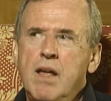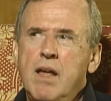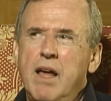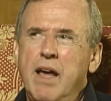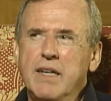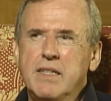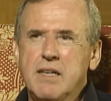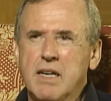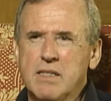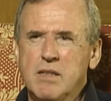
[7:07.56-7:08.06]

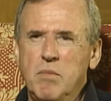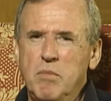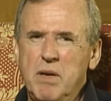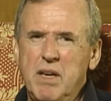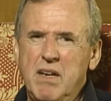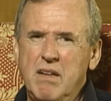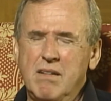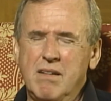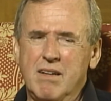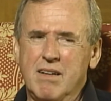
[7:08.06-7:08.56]
It doesn't
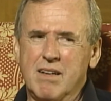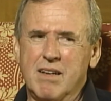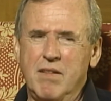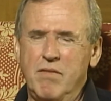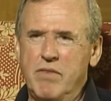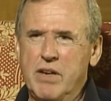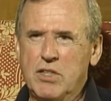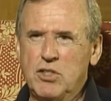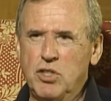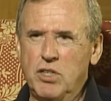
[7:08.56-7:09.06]
mean
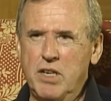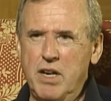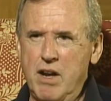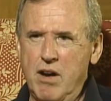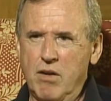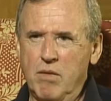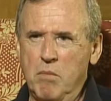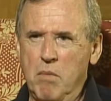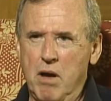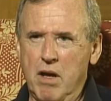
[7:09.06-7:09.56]
confession in
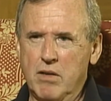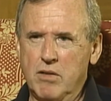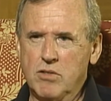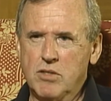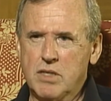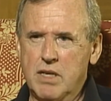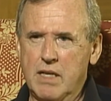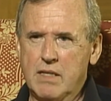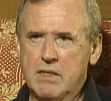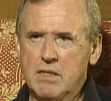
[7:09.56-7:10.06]
our modern
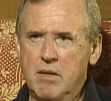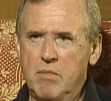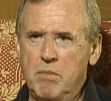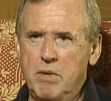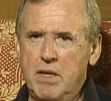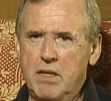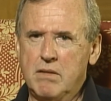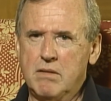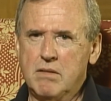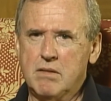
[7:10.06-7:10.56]
sense. It
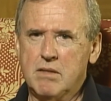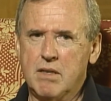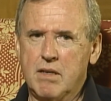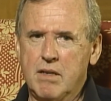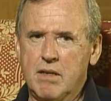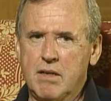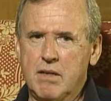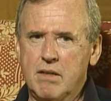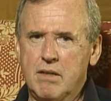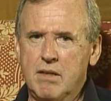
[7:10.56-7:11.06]
means
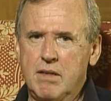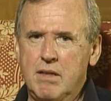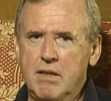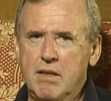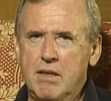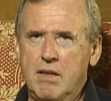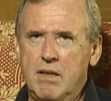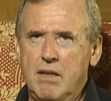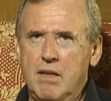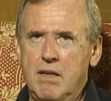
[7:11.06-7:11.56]
uh,
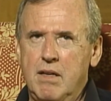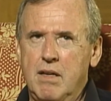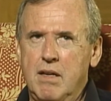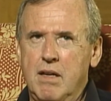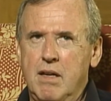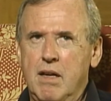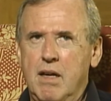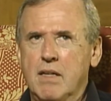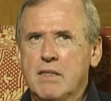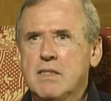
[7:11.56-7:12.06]

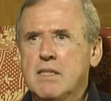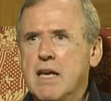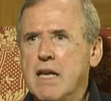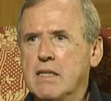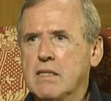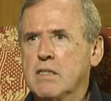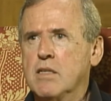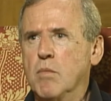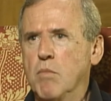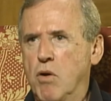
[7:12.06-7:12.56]

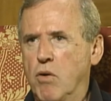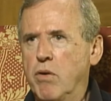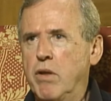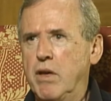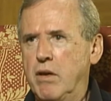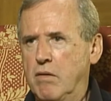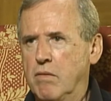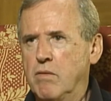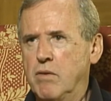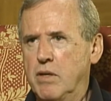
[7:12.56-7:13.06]

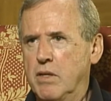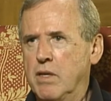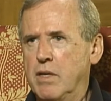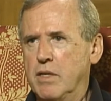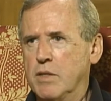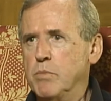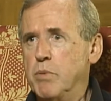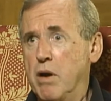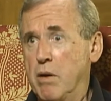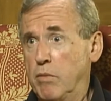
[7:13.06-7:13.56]
testimony, really,
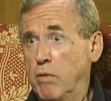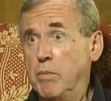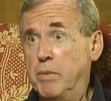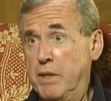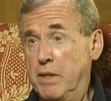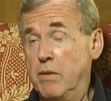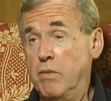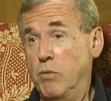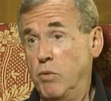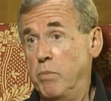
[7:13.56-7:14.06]
is
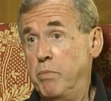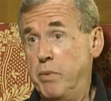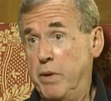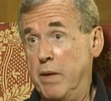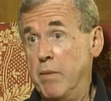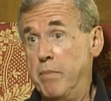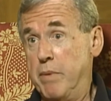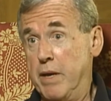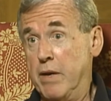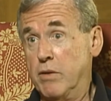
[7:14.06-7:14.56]
probably would be
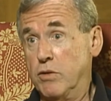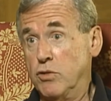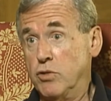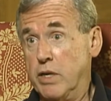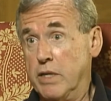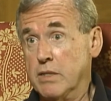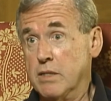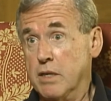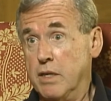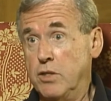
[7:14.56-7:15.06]
a better
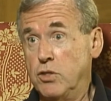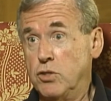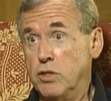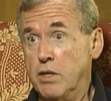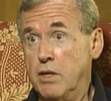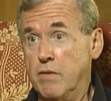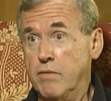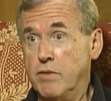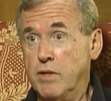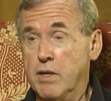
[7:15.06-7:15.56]
translation
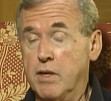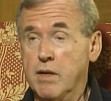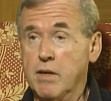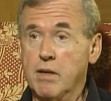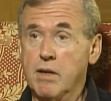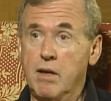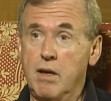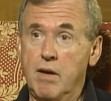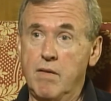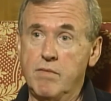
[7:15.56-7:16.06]
of the,
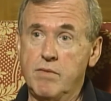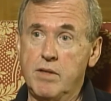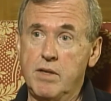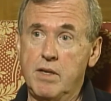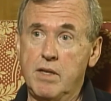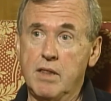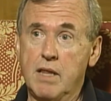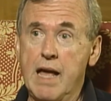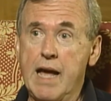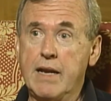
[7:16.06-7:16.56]
of
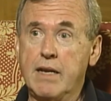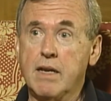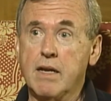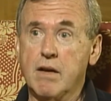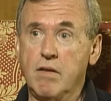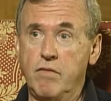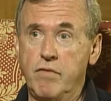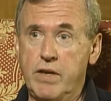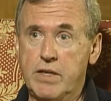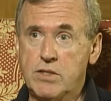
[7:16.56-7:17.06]
the Latin
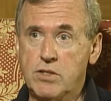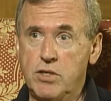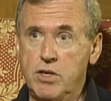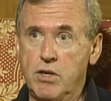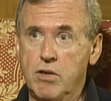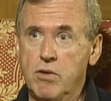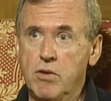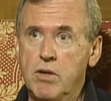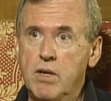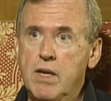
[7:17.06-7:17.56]

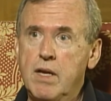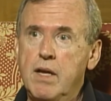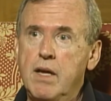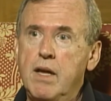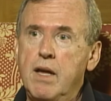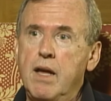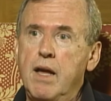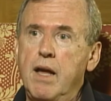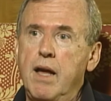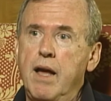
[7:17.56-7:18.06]
confessio.
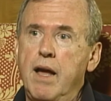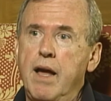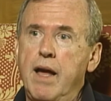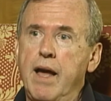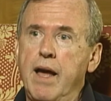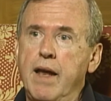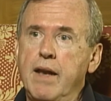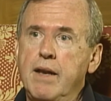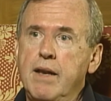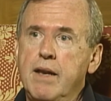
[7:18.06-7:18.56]

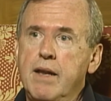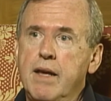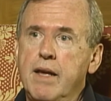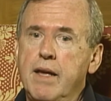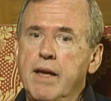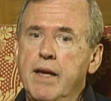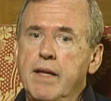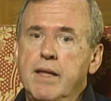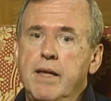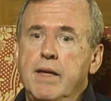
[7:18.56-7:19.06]
And
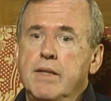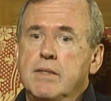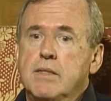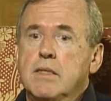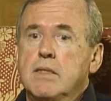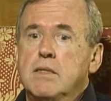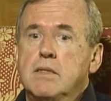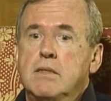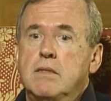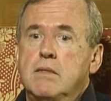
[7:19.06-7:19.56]
it, it's
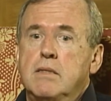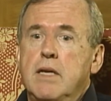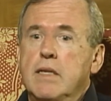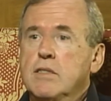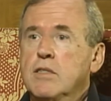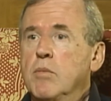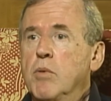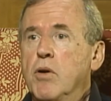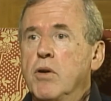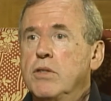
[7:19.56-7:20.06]
a
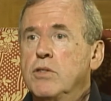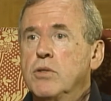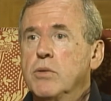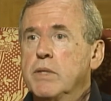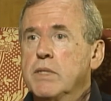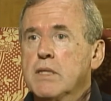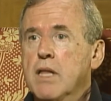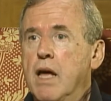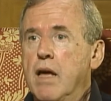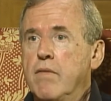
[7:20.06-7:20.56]
testimony to
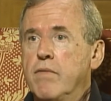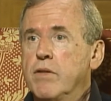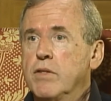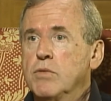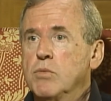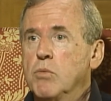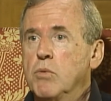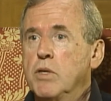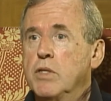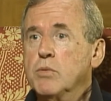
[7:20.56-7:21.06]
his life.
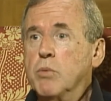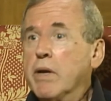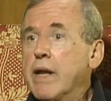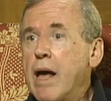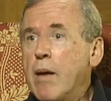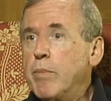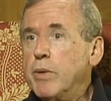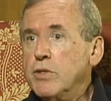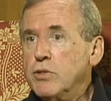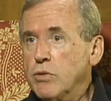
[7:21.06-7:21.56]
It's, it's what
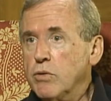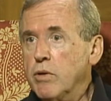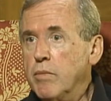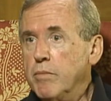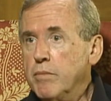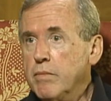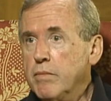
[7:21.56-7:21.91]
happened to him.